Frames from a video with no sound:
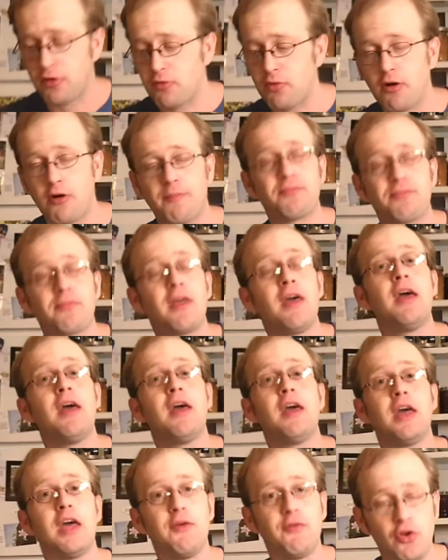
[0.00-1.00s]
works well.
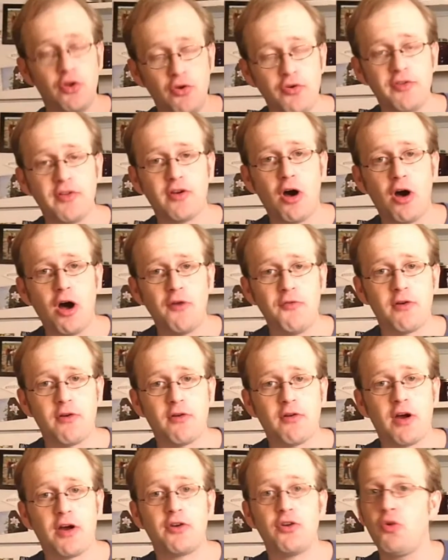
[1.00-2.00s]
If you use a coffee
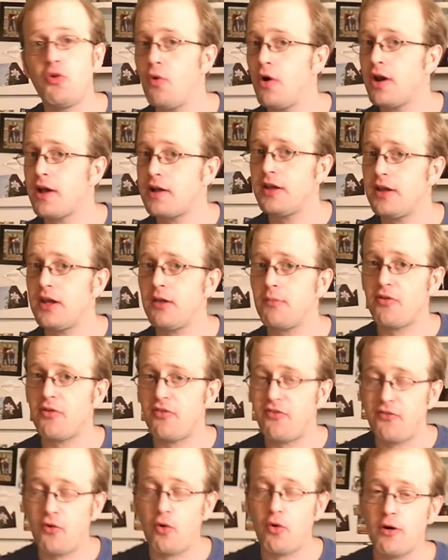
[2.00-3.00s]
grinder, you want to clean it
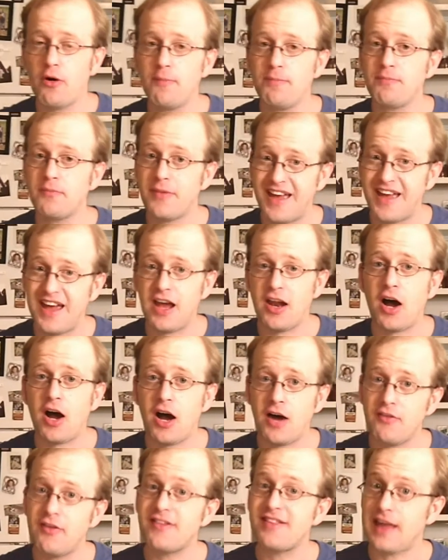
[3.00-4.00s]
before and
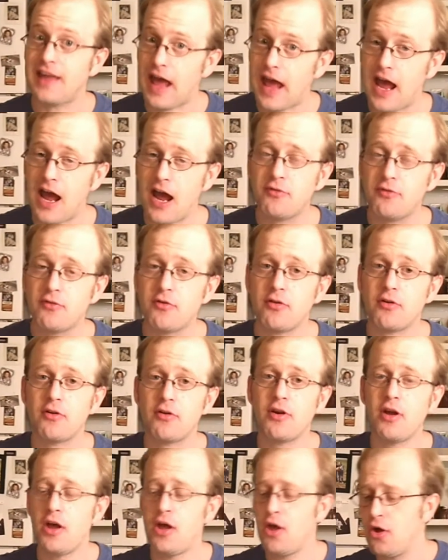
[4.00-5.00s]
obviously
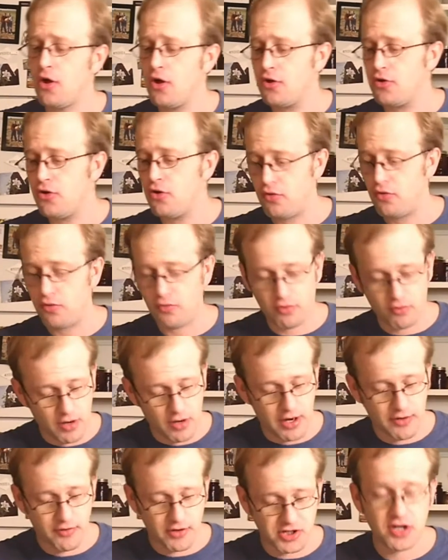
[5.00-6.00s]
after you
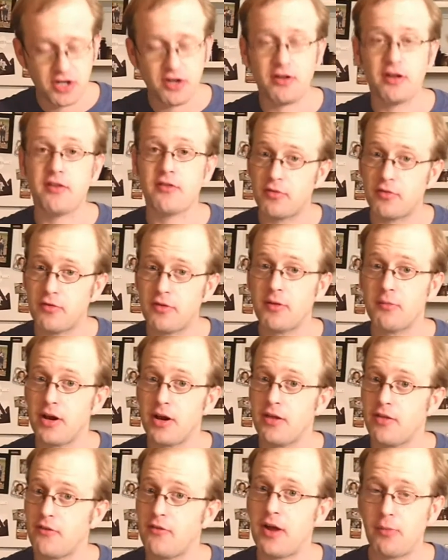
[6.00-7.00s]
grind the chilies or
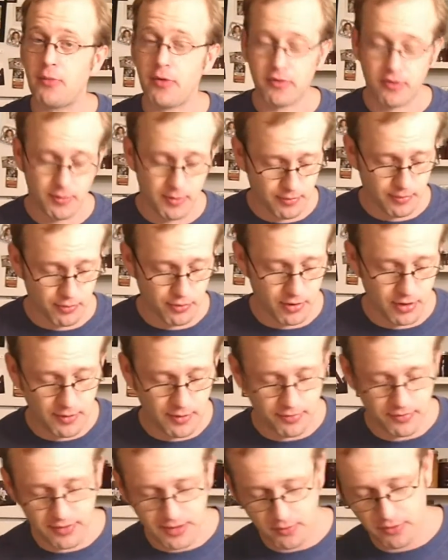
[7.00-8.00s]
somebody in the family is going to be pretty
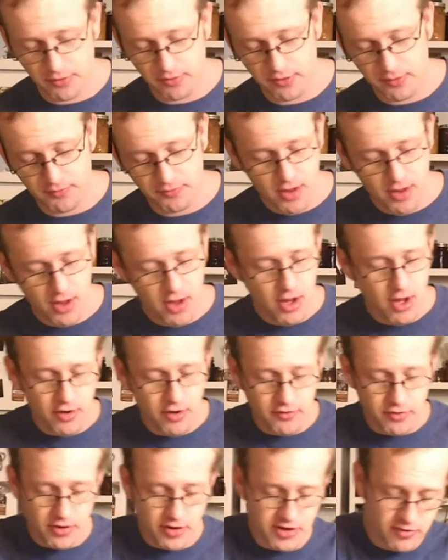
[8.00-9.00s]
upset with you.
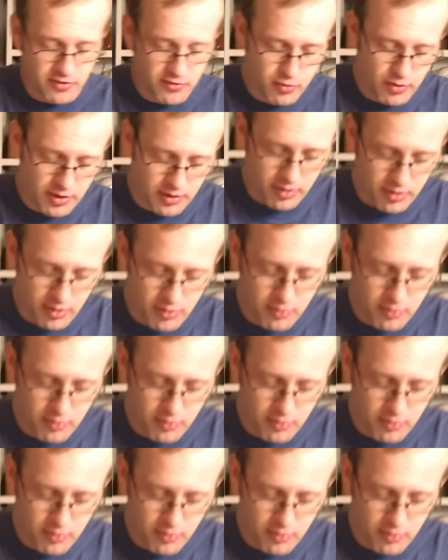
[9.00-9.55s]
So you just want to